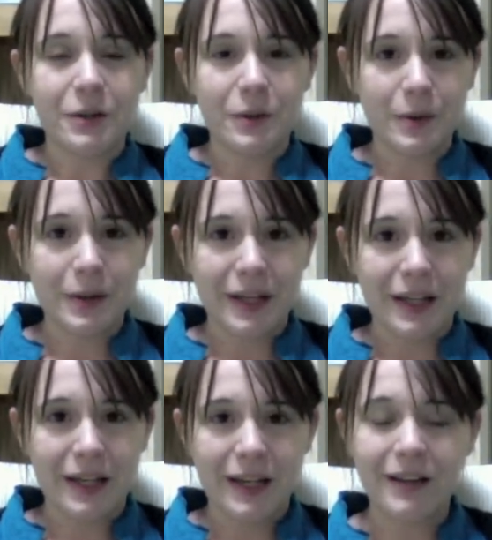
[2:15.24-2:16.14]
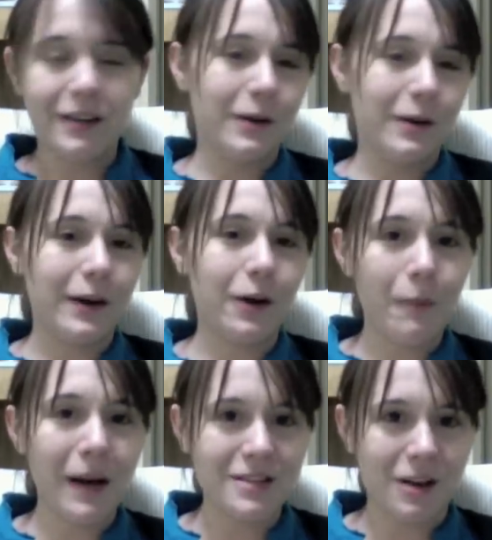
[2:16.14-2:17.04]
okay, I don't
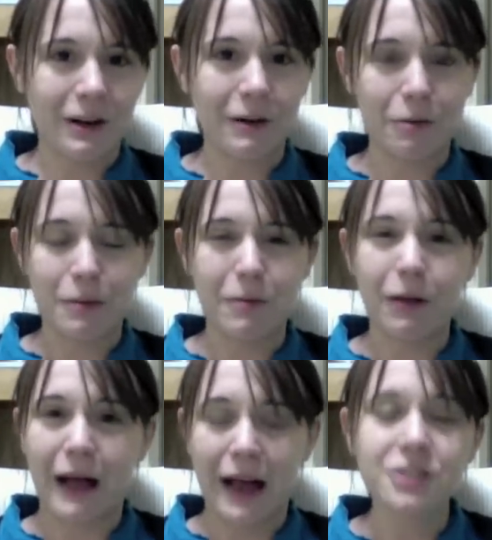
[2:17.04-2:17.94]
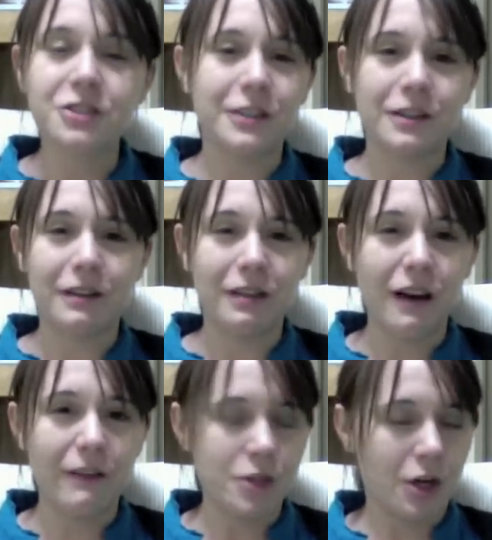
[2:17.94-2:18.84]
mind talking with people, I actually
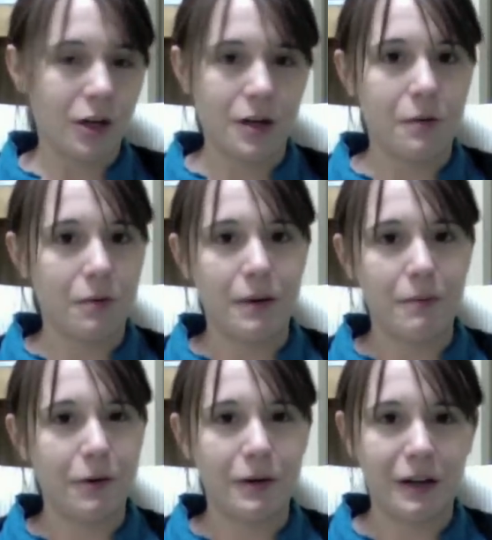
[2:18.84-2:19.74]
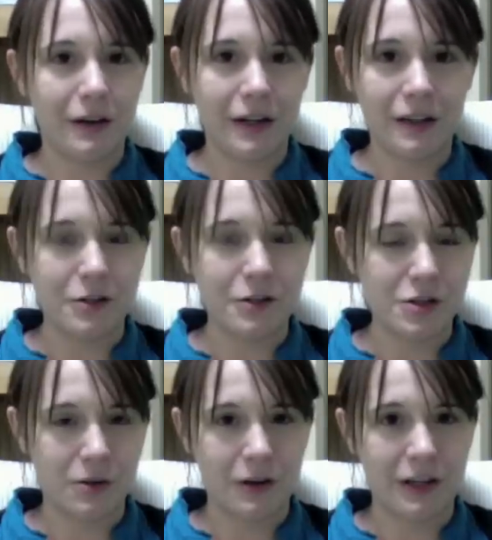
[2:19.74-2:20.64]
love talking with people and hearing their
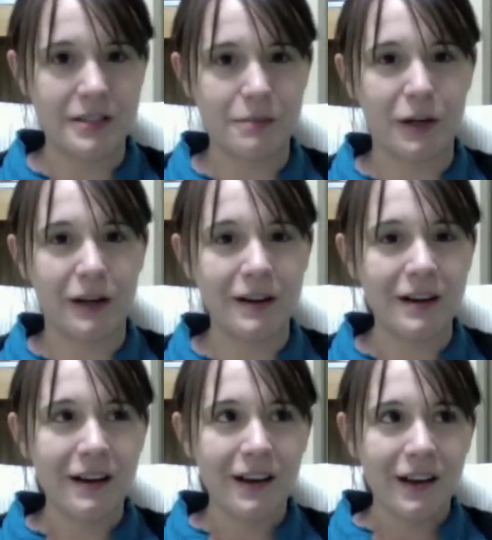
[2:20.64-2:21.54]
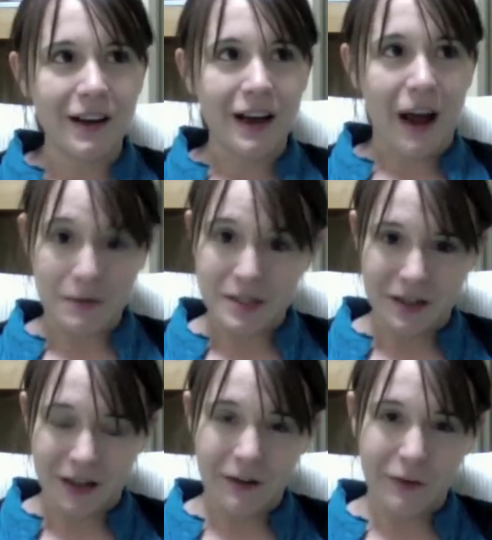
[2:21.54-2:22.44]
stories, but I was
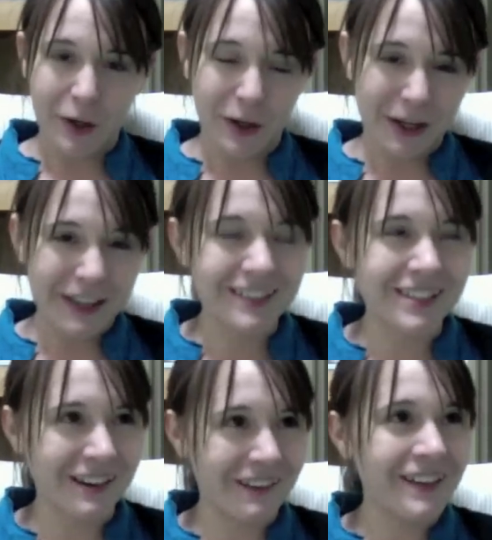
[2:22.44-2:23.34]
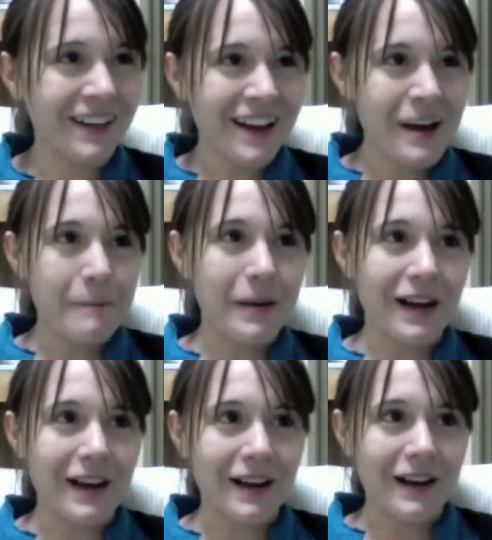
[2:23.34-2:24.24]
in kind of a hurry, so,
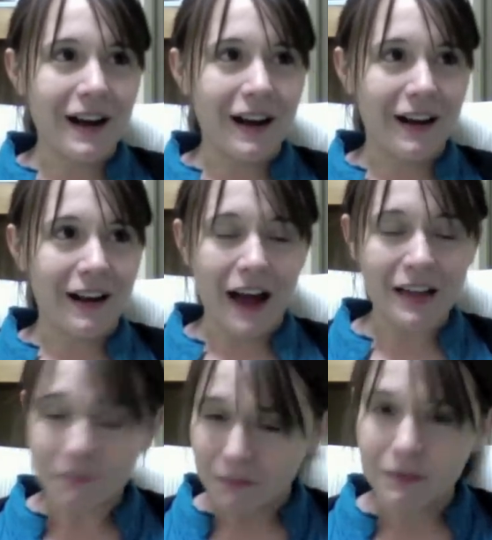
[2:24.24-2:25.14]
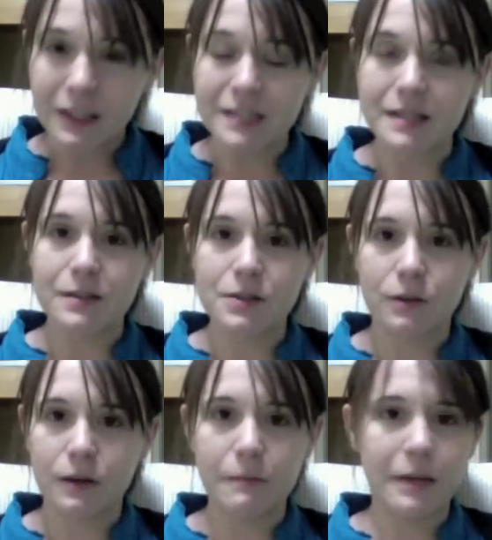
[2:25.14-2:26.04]
but, I listened to
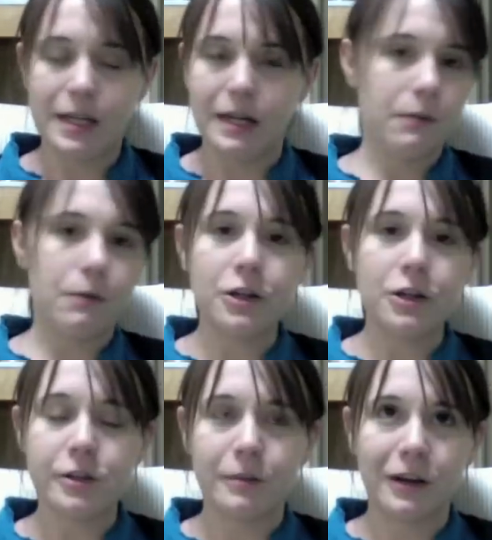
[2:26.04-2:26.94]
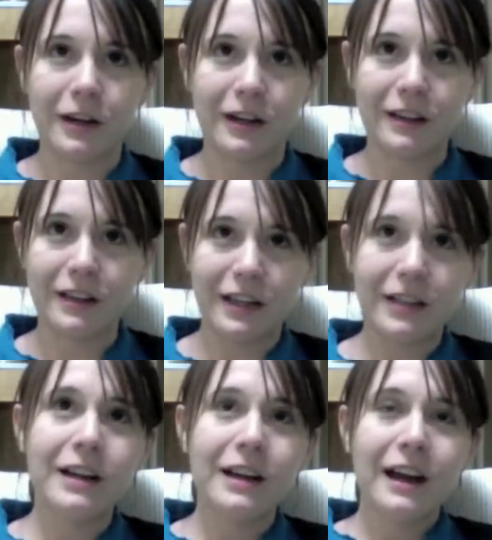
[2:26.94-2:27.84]
him, I didn't rush him or anything,
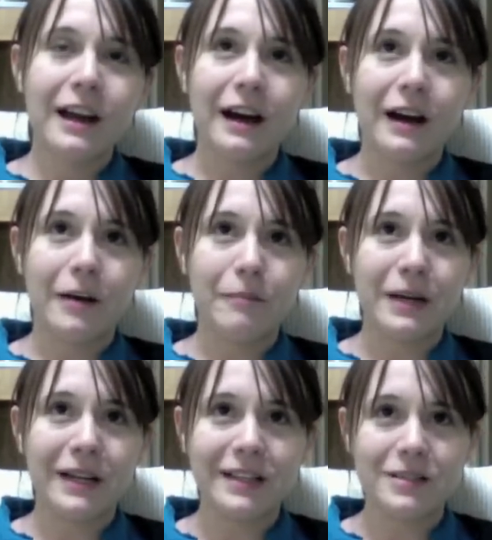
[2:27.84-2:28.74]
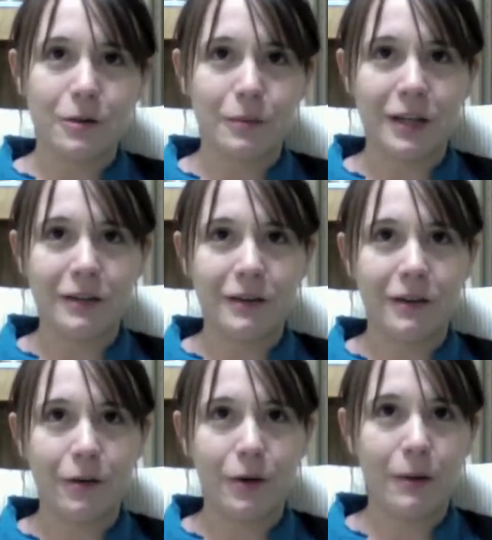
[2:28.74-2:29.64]
but he told me,
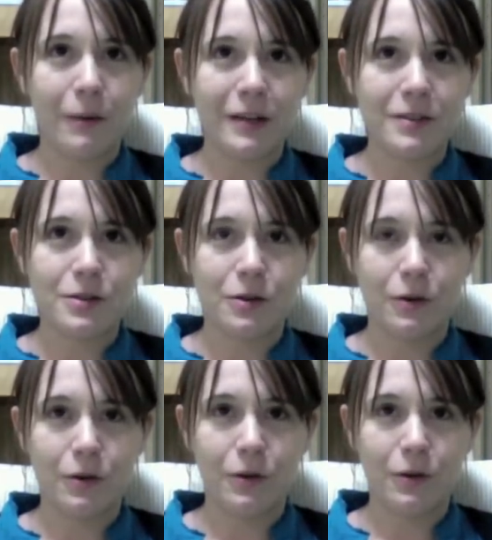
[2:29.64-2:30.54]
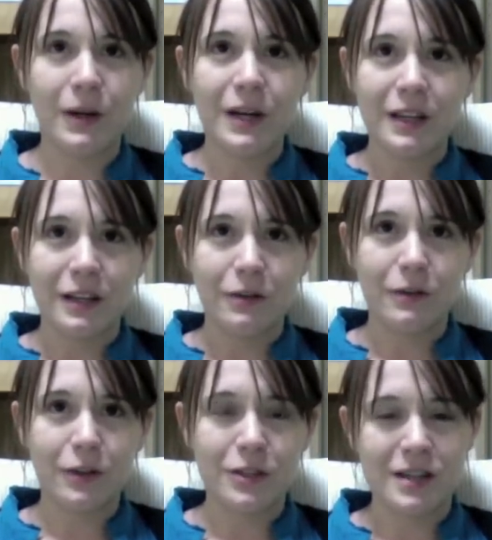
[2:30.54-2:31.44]
he went to the
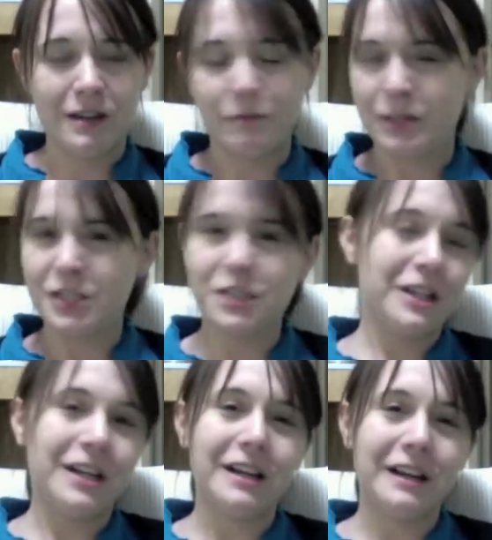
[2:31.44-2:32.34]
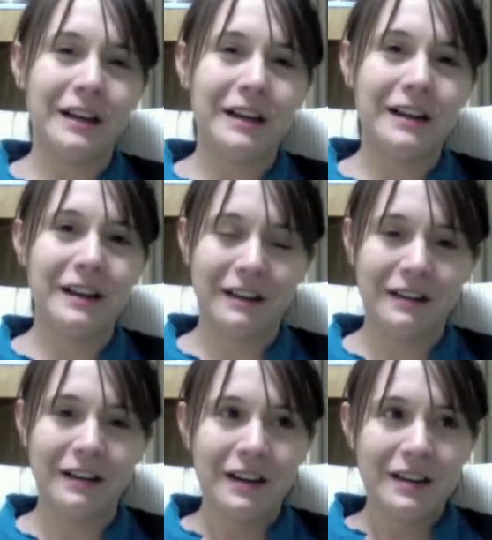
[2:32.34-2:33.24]
University of Michigan and
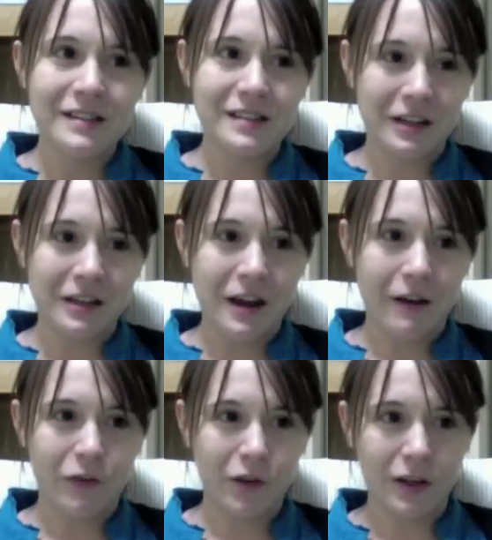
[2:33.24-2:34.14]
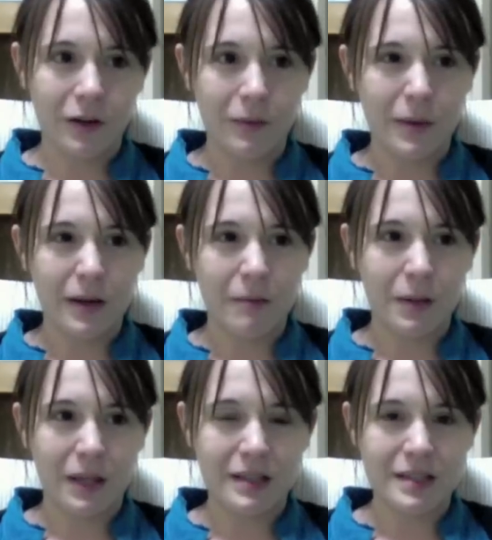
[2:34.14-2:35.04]
studied there for a little bit,
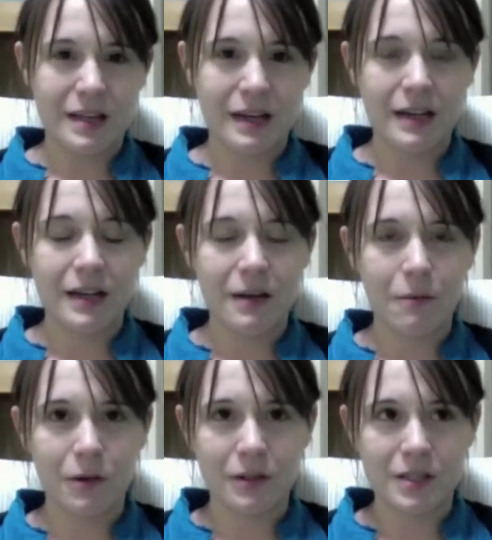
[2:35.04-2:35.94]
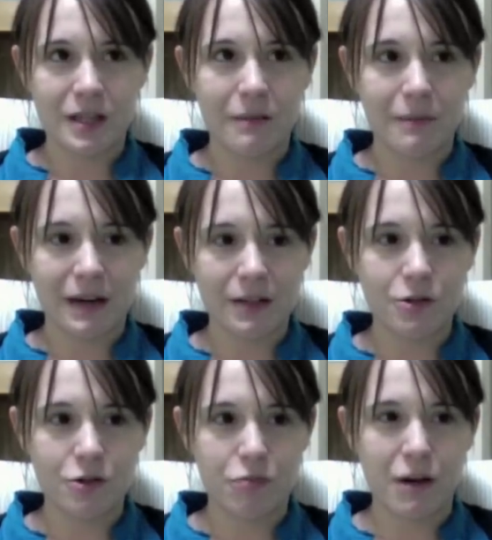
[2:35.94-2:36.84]
but then decided he wanted to come back
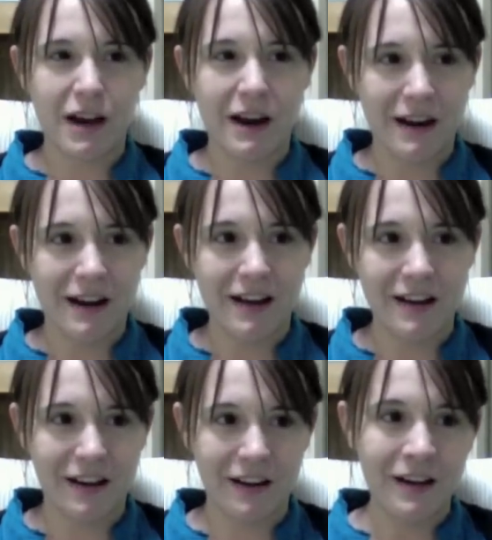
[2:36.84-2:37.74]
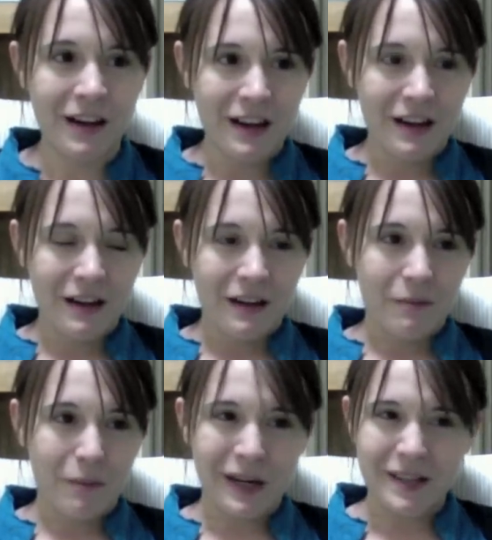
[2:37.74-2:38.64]
to Japan, and
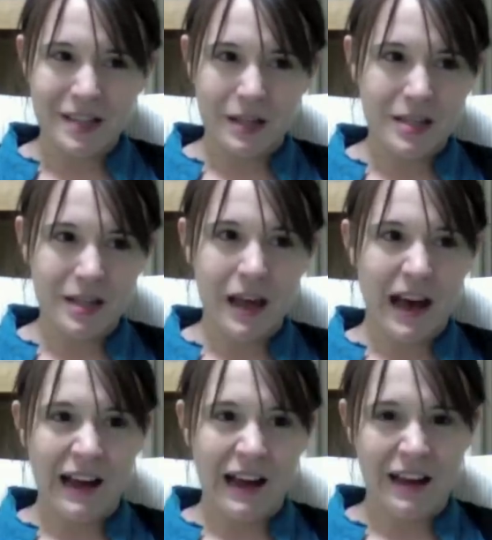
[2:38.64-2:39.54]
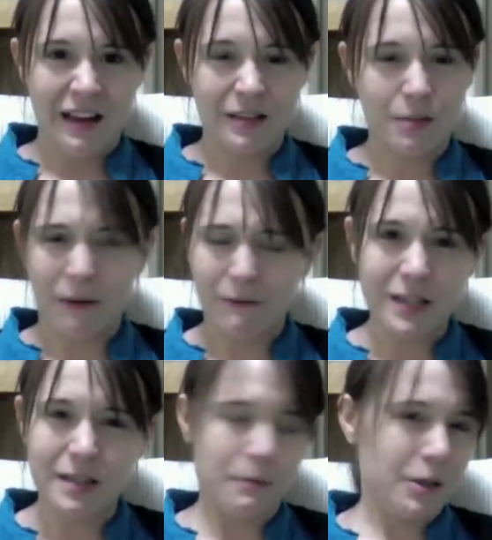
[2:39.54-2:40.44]
because he did that, his
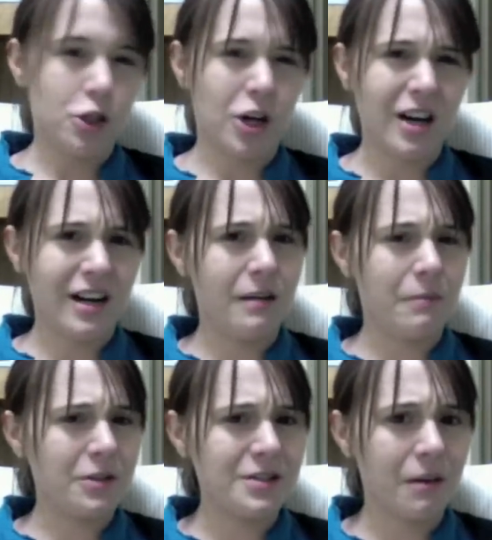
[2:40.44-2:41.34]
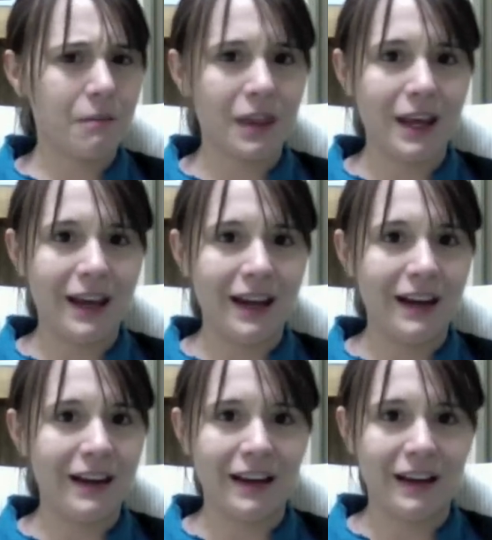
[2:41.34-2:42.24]
professor betrayed him or
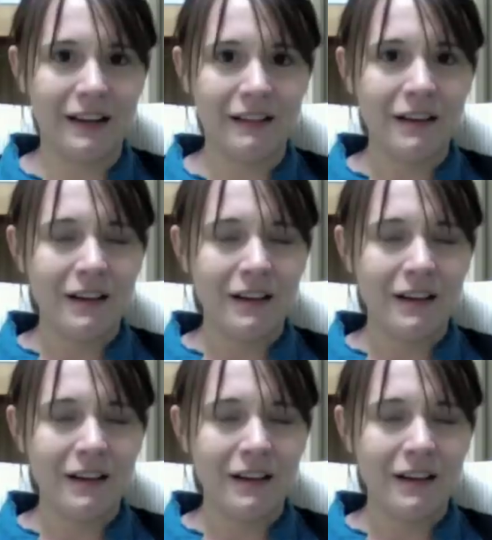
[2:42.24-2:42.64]
something, and